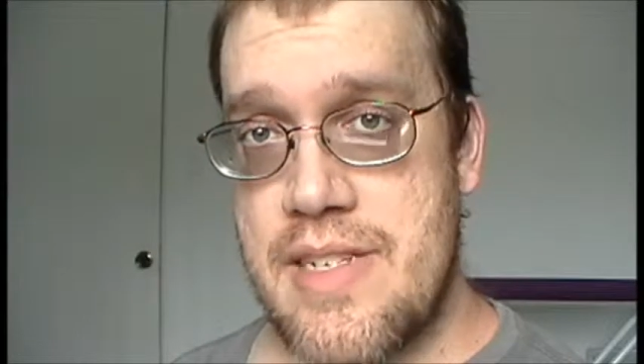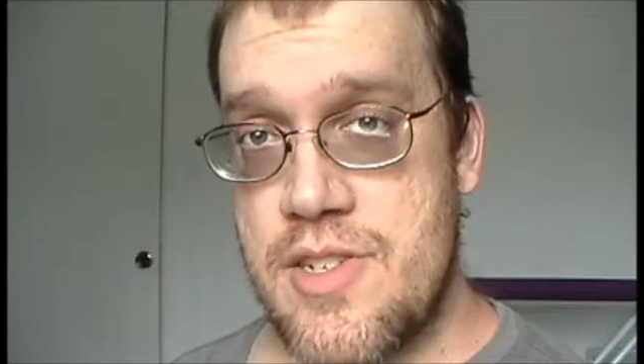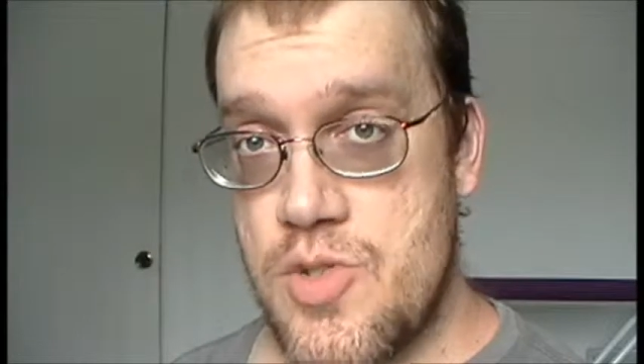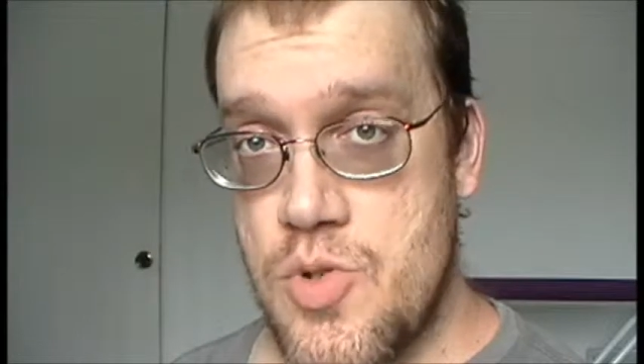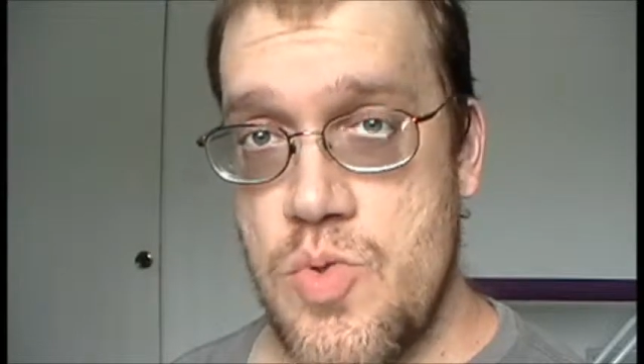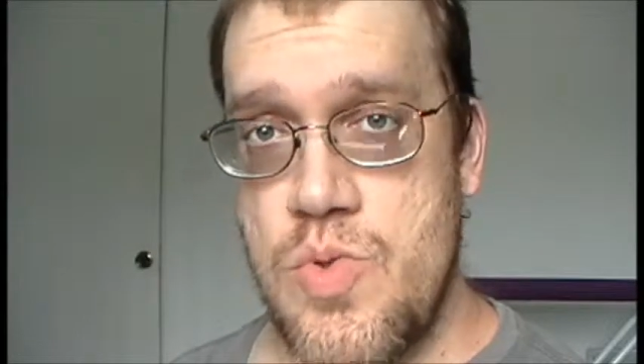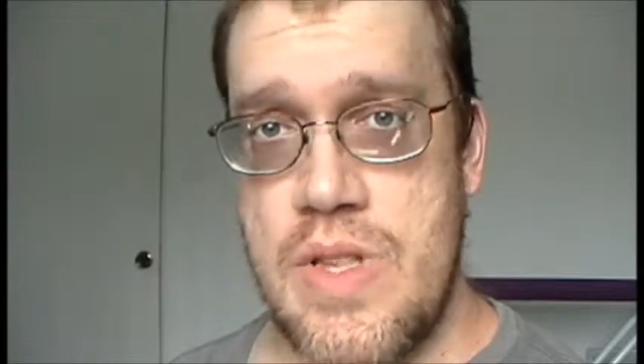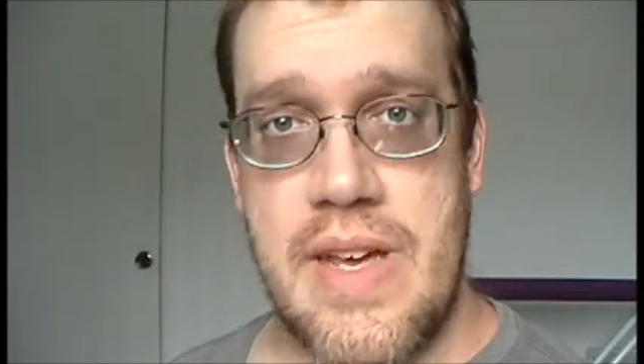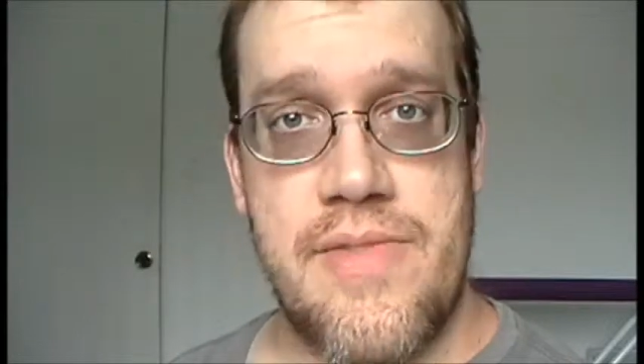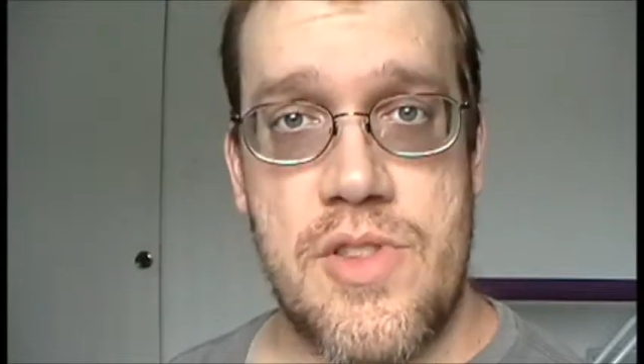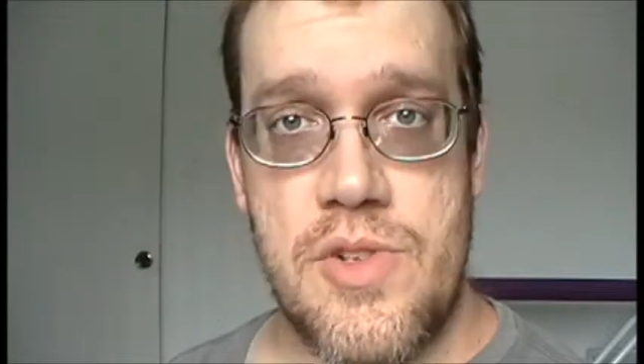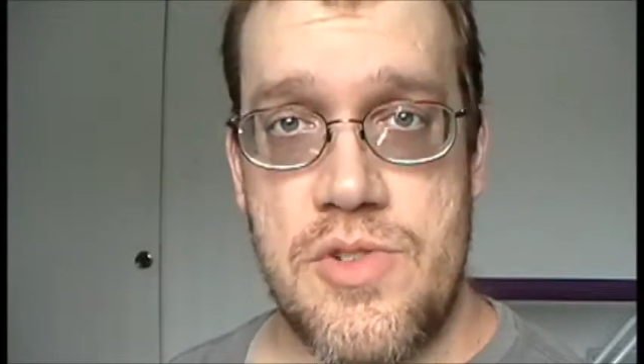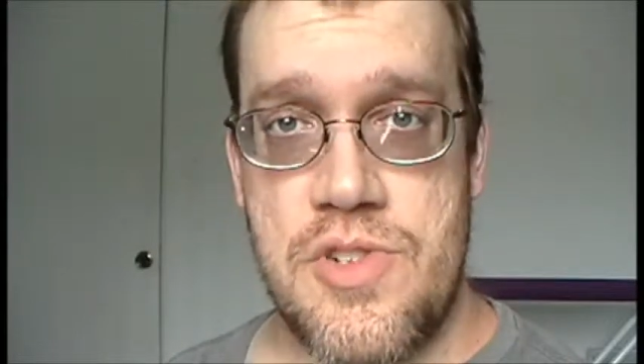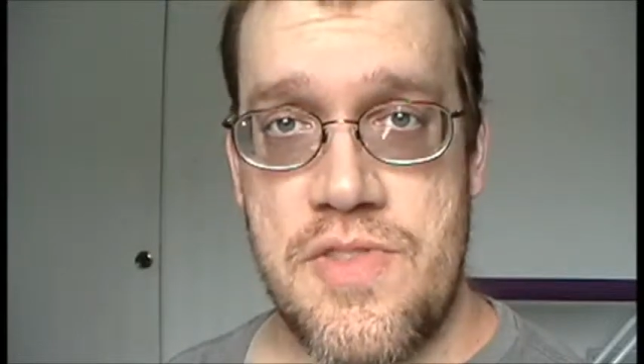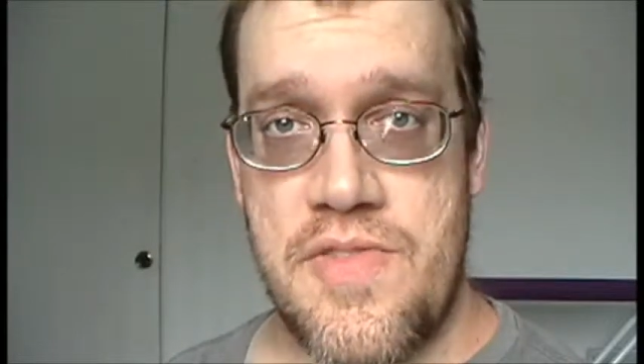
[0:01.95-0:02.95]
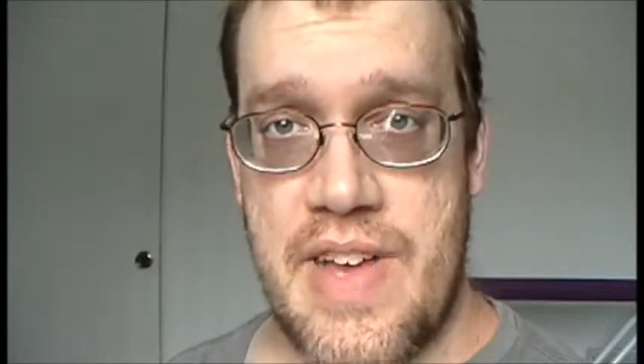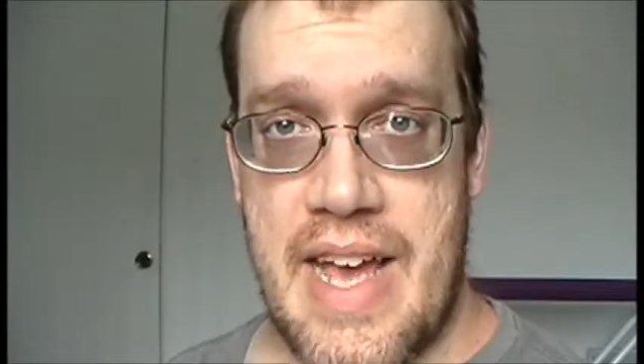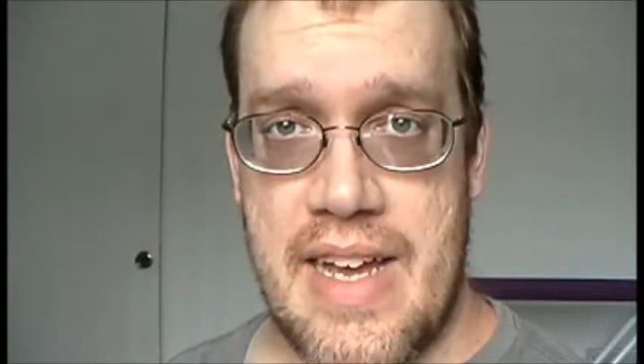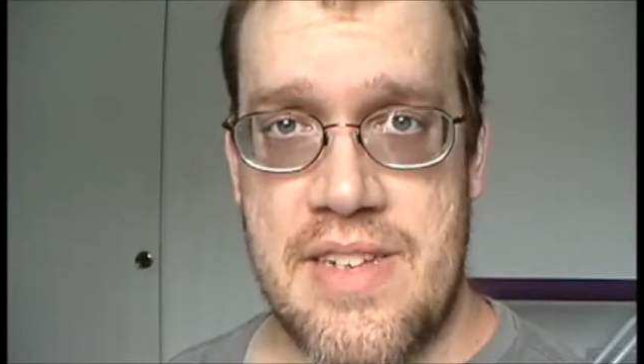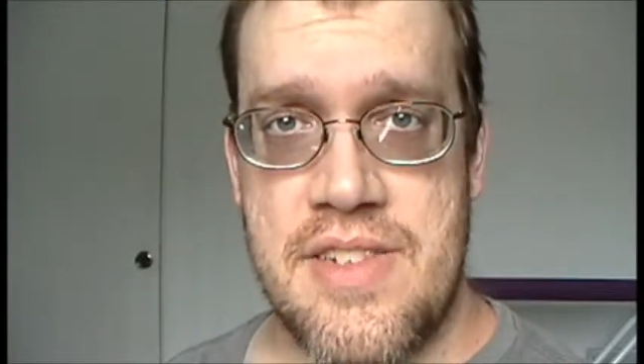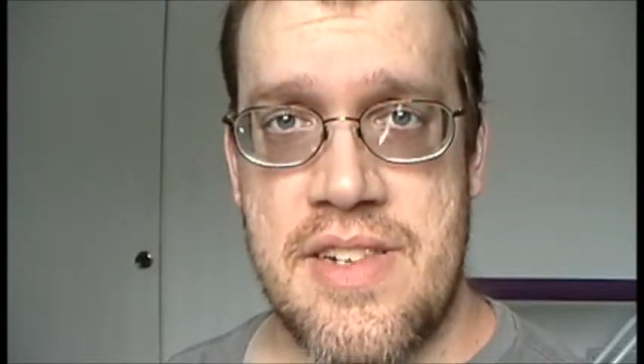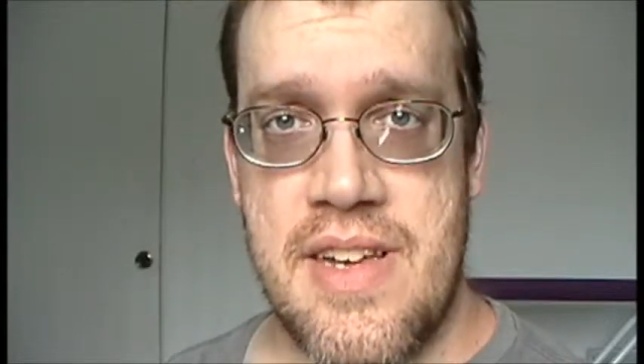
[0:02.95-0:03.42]
Cool Evolution
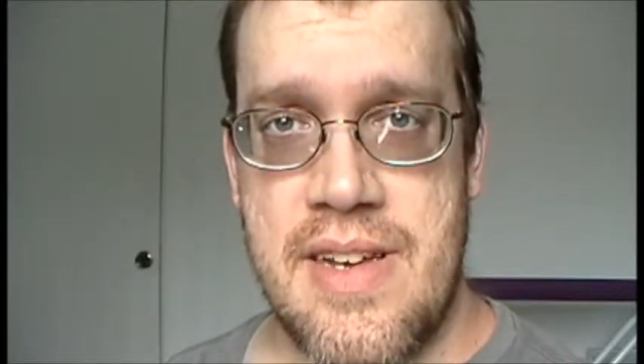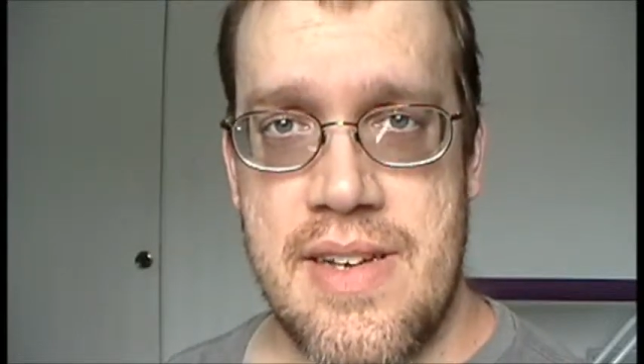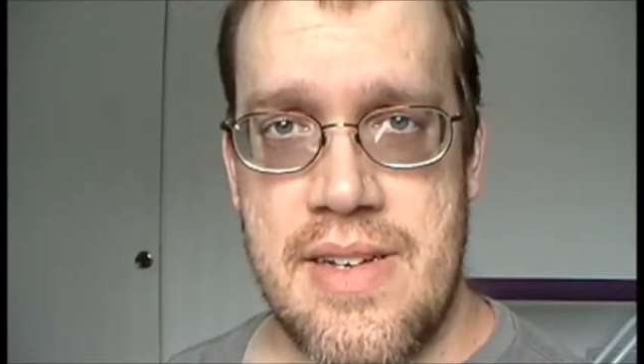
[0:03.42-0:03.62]
Facts.